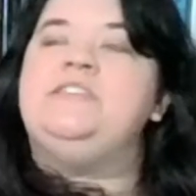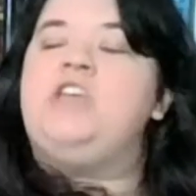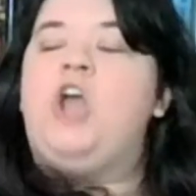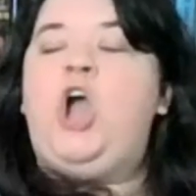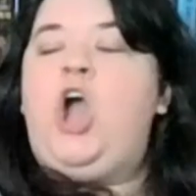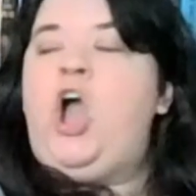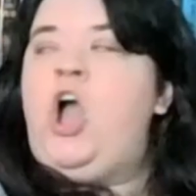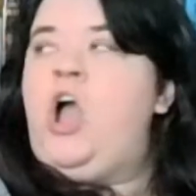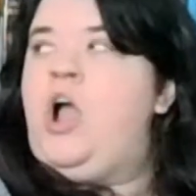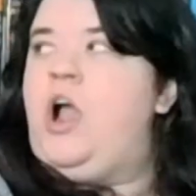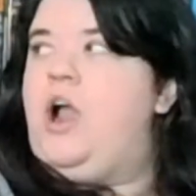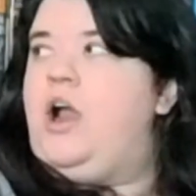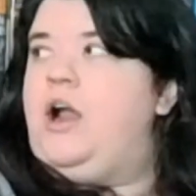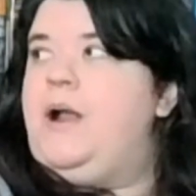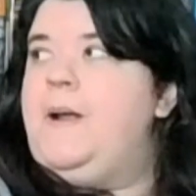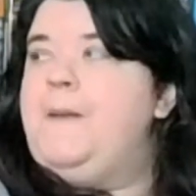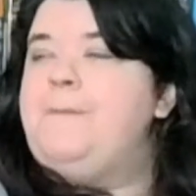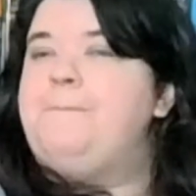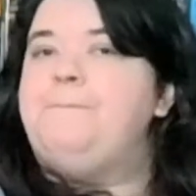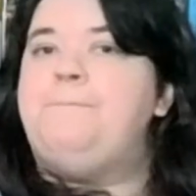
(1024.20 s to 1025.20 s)
car
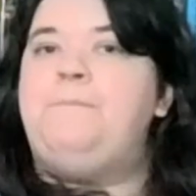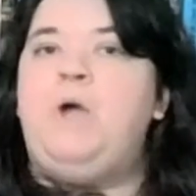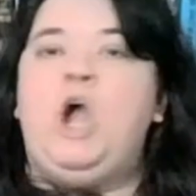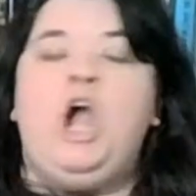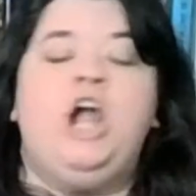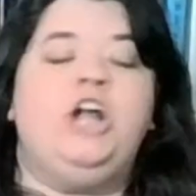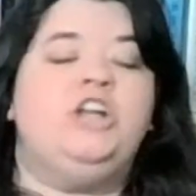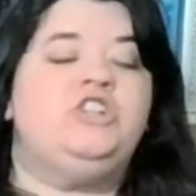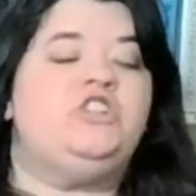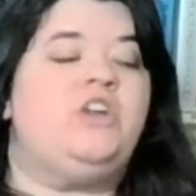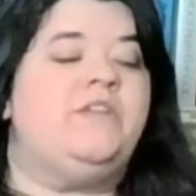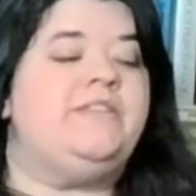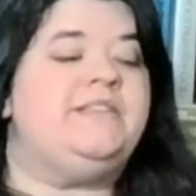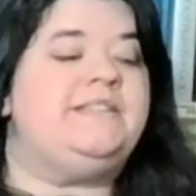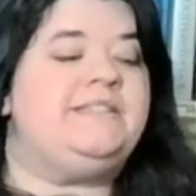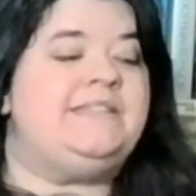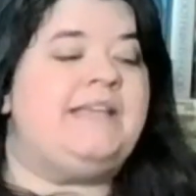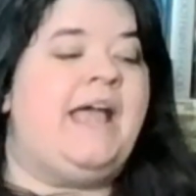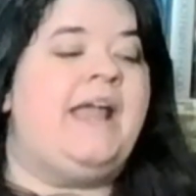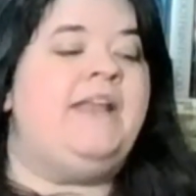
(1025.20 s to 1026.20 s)
parked on the
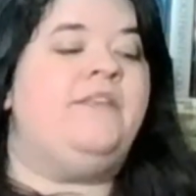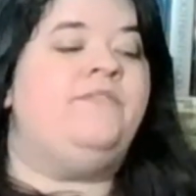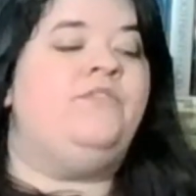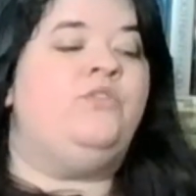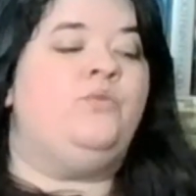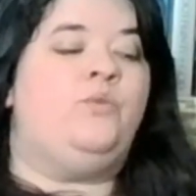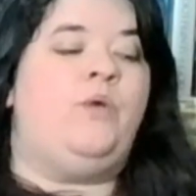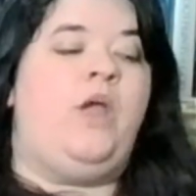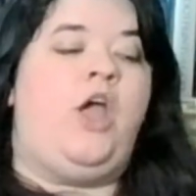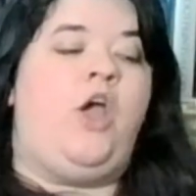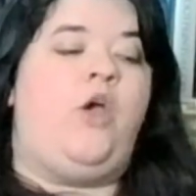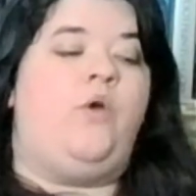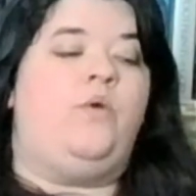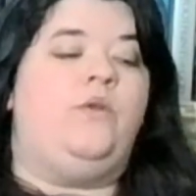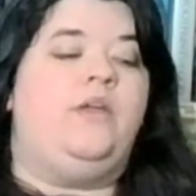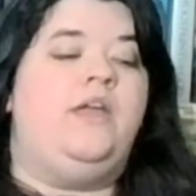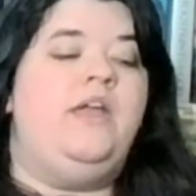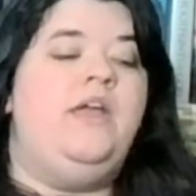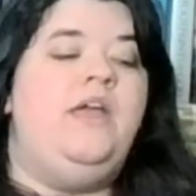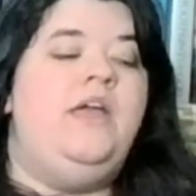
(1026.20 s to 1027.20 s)
side of the
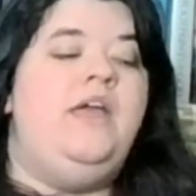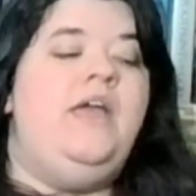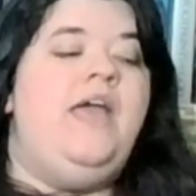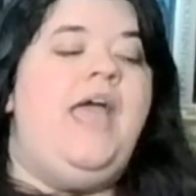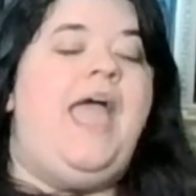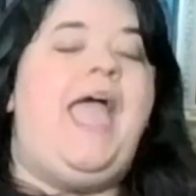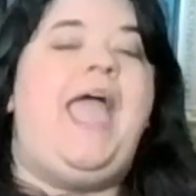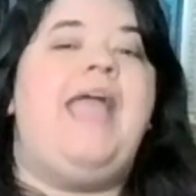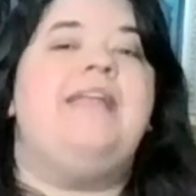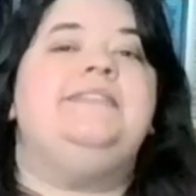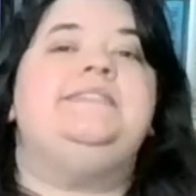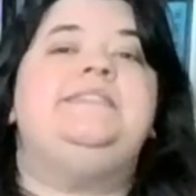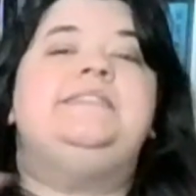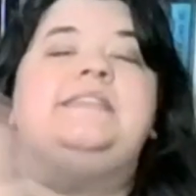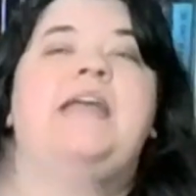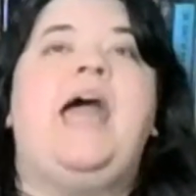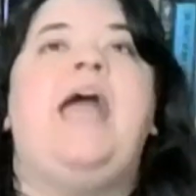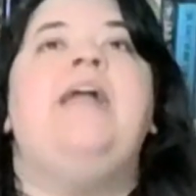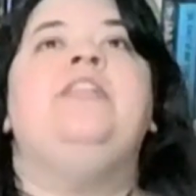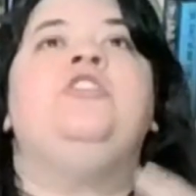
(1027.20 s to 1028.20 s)
road. And
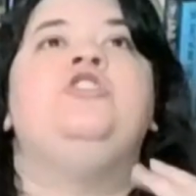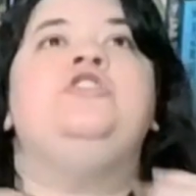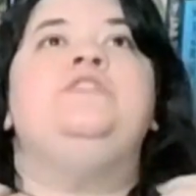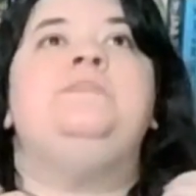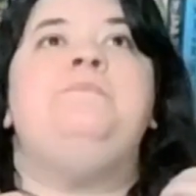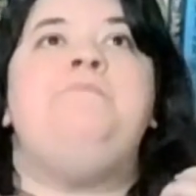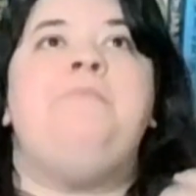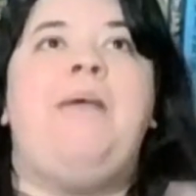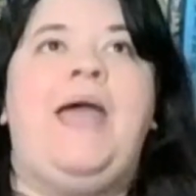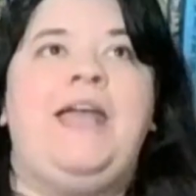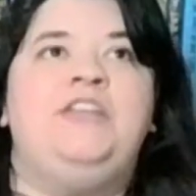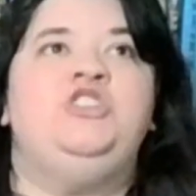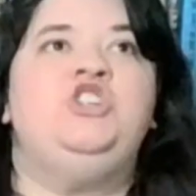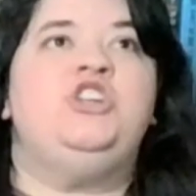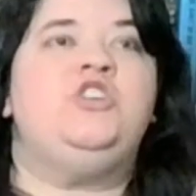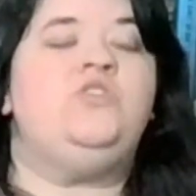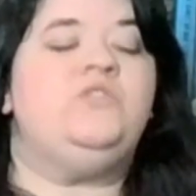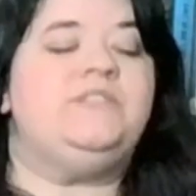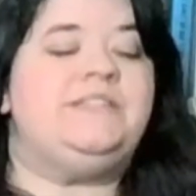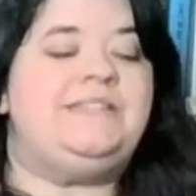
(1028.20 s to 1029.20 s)
Skylar's
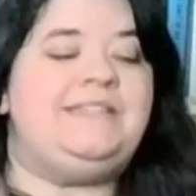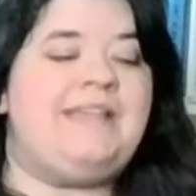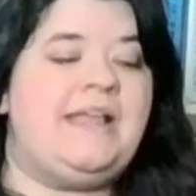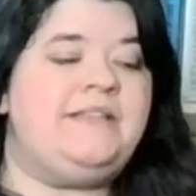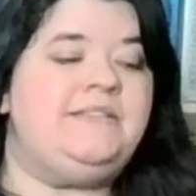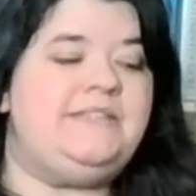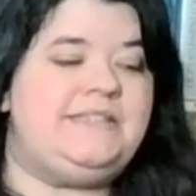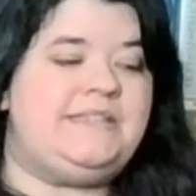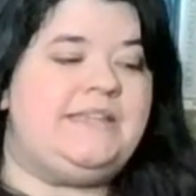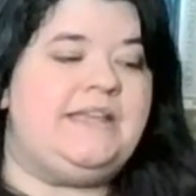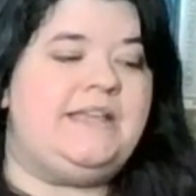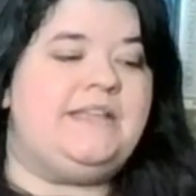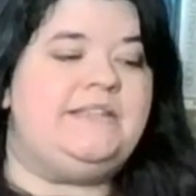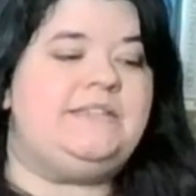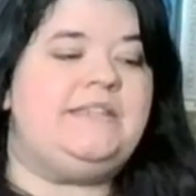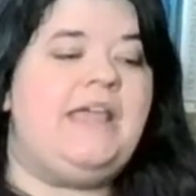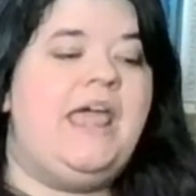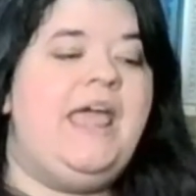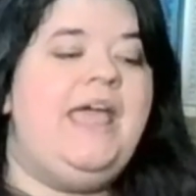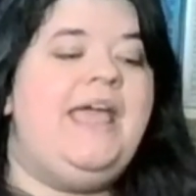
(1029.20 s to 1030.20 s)
magical
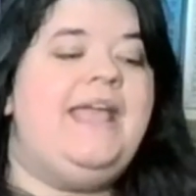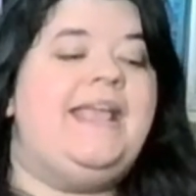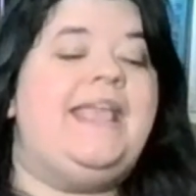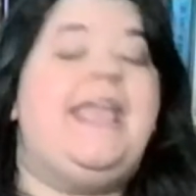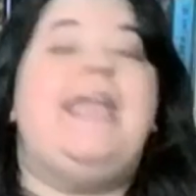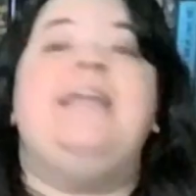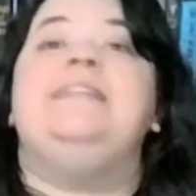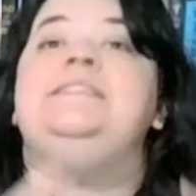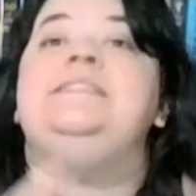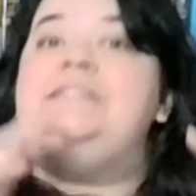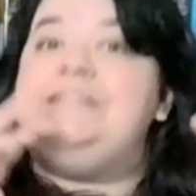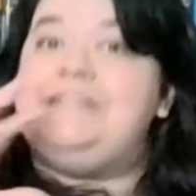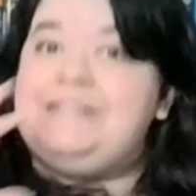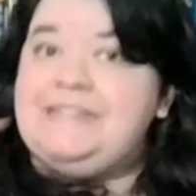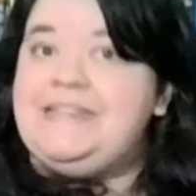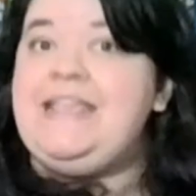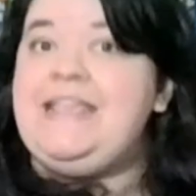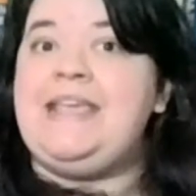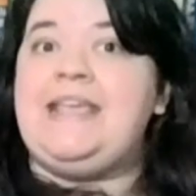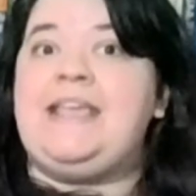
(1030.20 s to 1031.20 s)
senses can
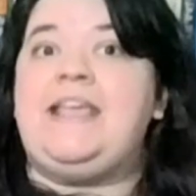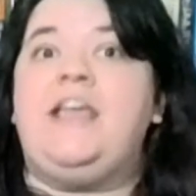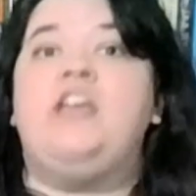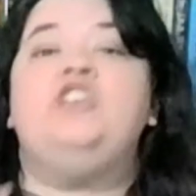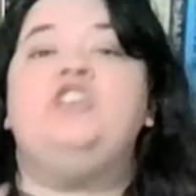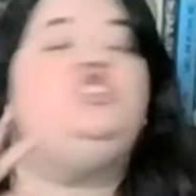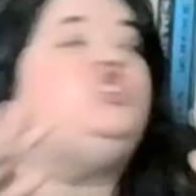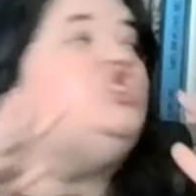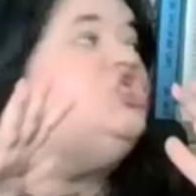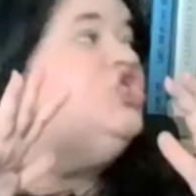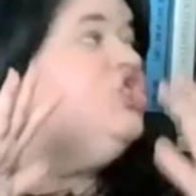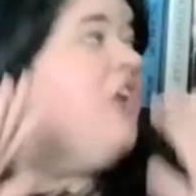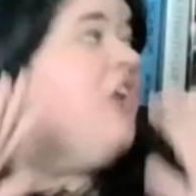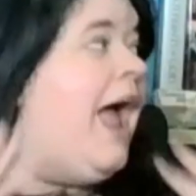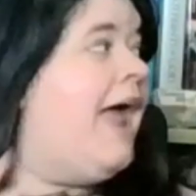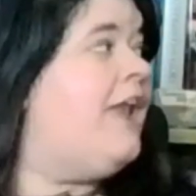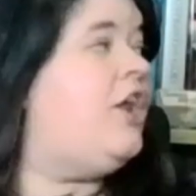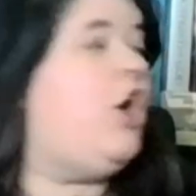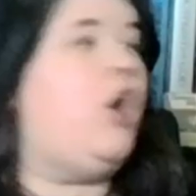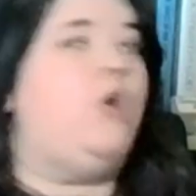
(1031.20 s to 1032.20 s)
see
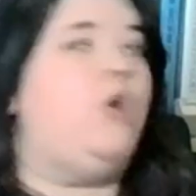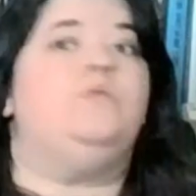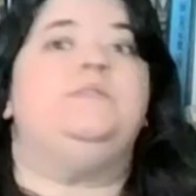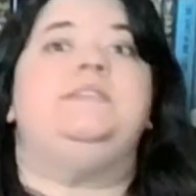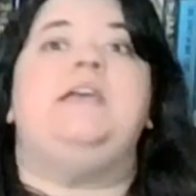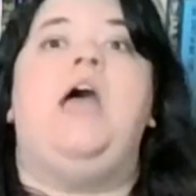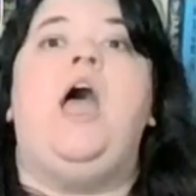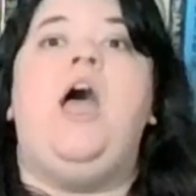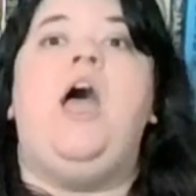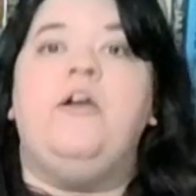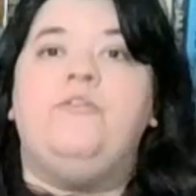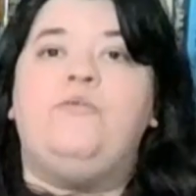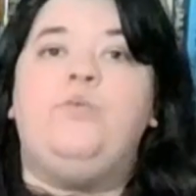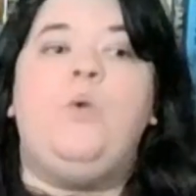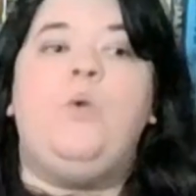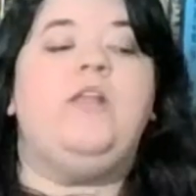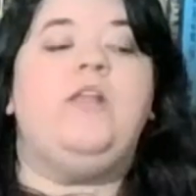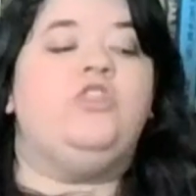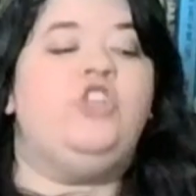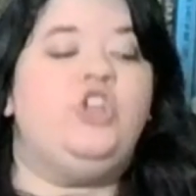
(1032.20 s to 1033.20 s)
shadows of
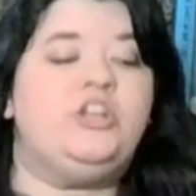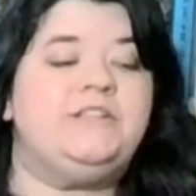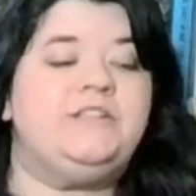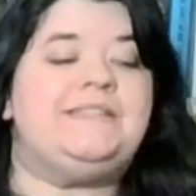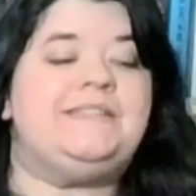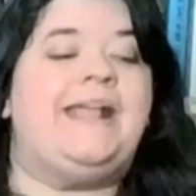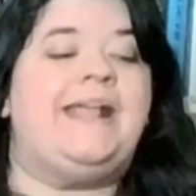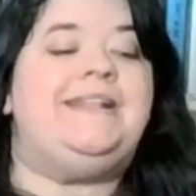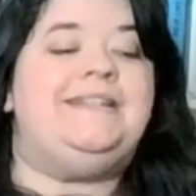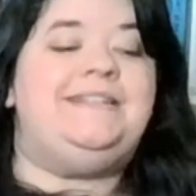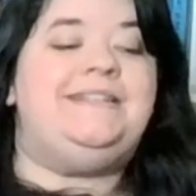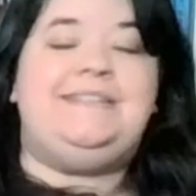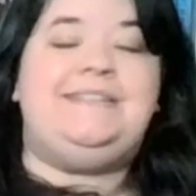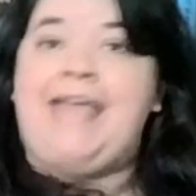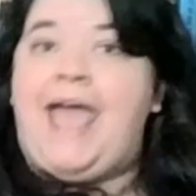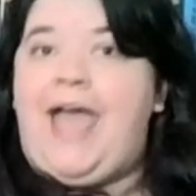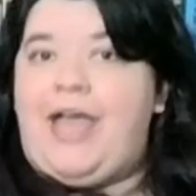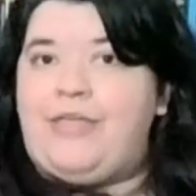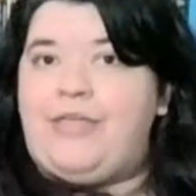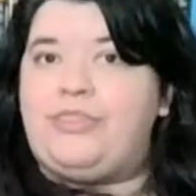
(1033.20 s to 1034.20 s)
what looks like
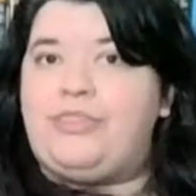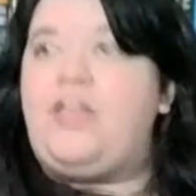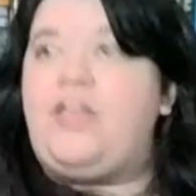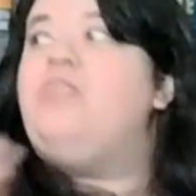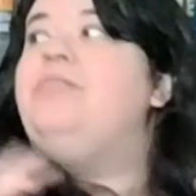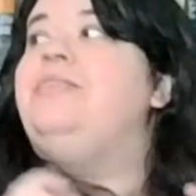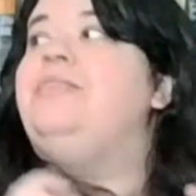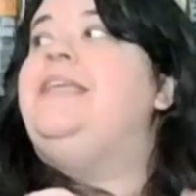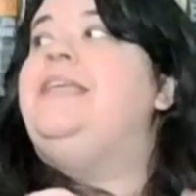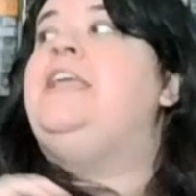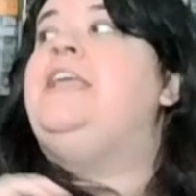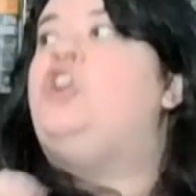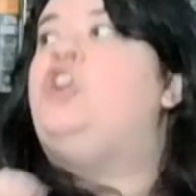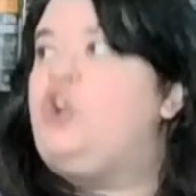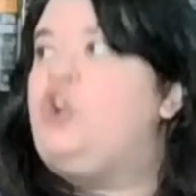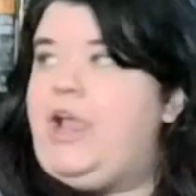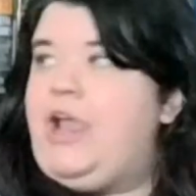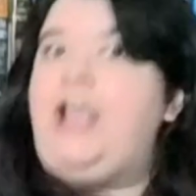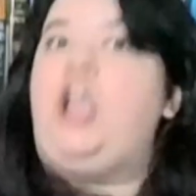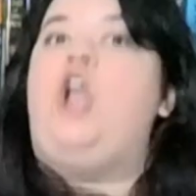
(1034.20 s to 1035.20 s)
death
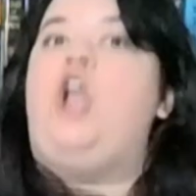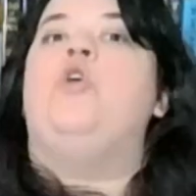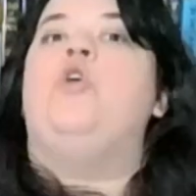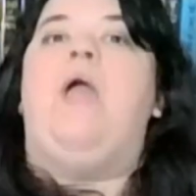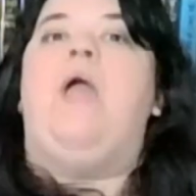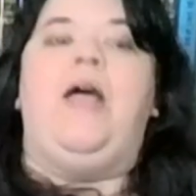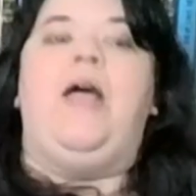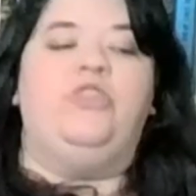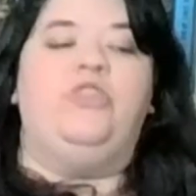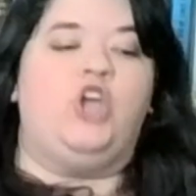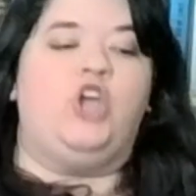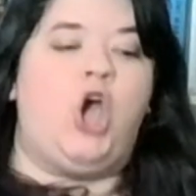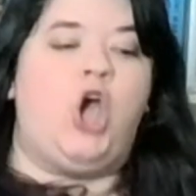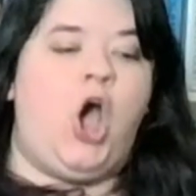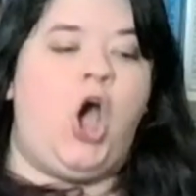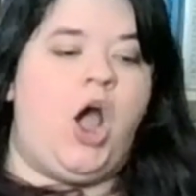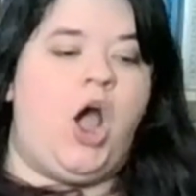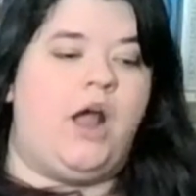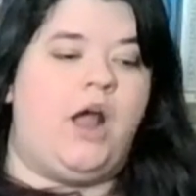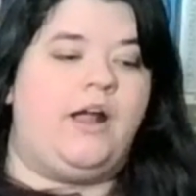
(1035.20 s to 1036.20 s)
lingering around the
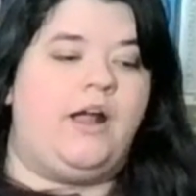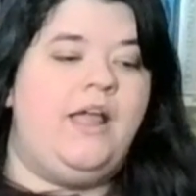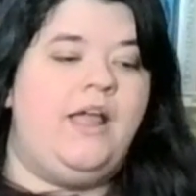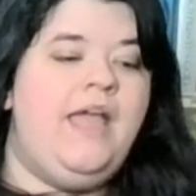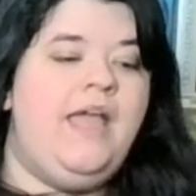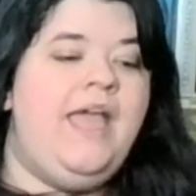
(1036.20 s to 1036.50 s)
car.